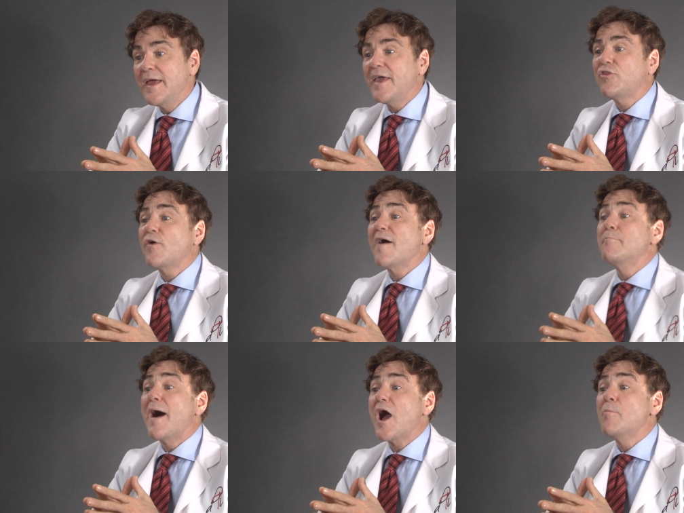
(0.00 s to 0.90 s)
is to have
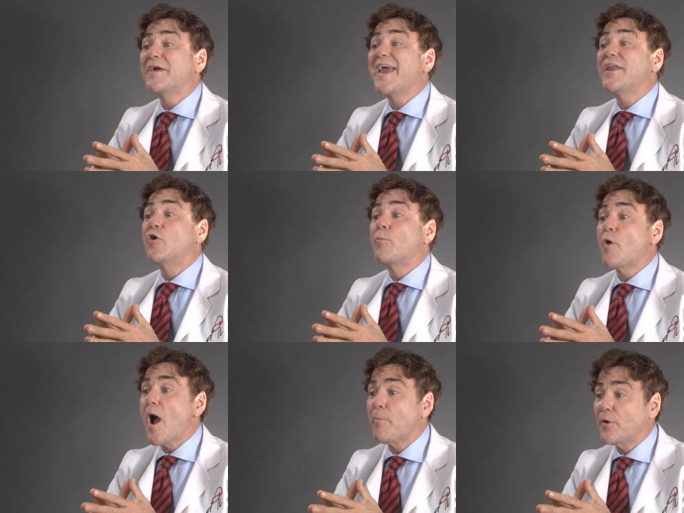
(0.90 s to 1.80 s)
biomechanical
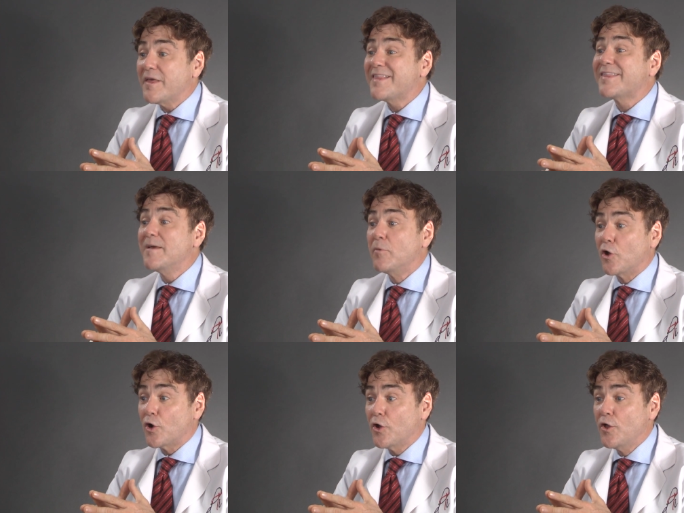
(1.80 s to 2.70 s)
properties
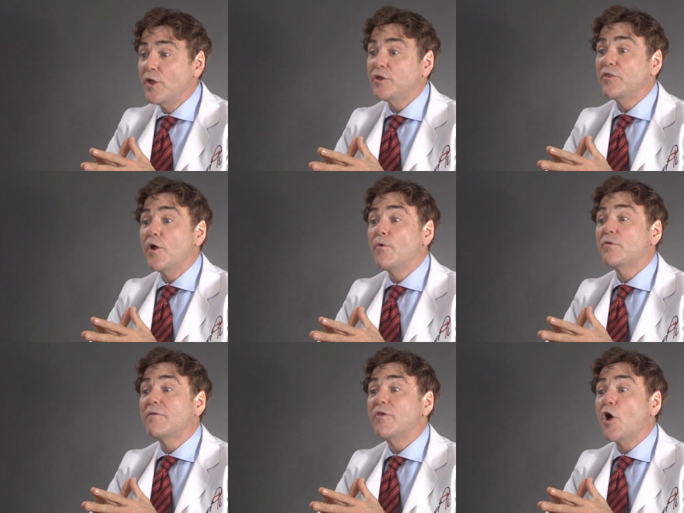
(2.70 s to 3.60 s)
similar to
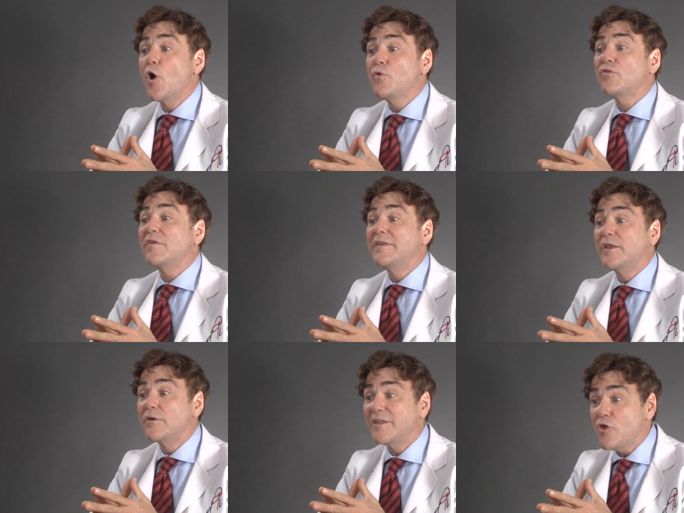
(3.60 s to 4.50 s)
those of the host
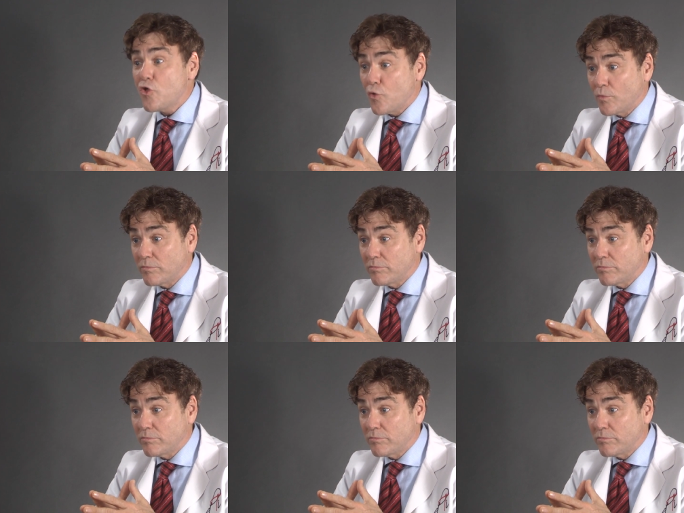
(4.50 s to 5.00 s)
dental tissue.